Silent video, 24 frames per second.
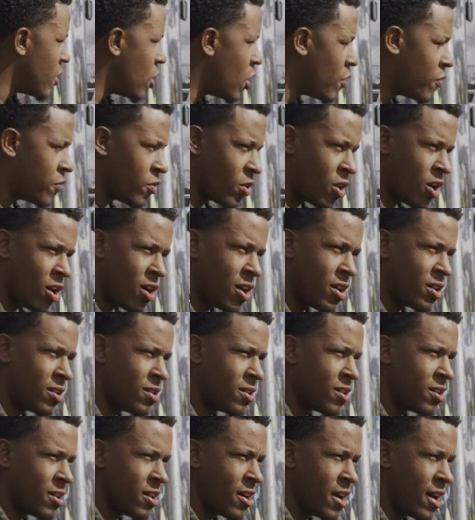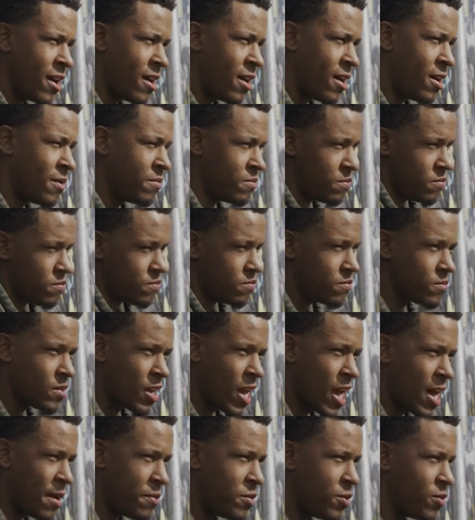Overall, I, am
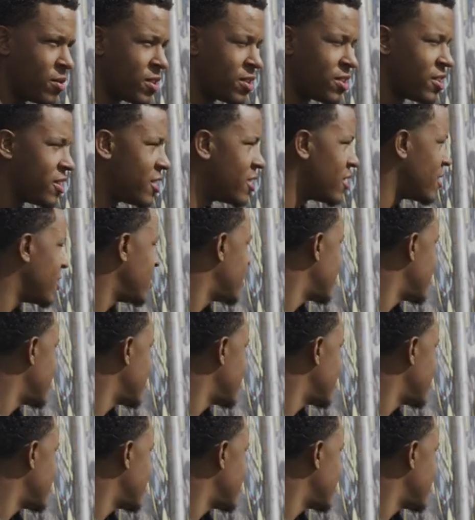happy with it.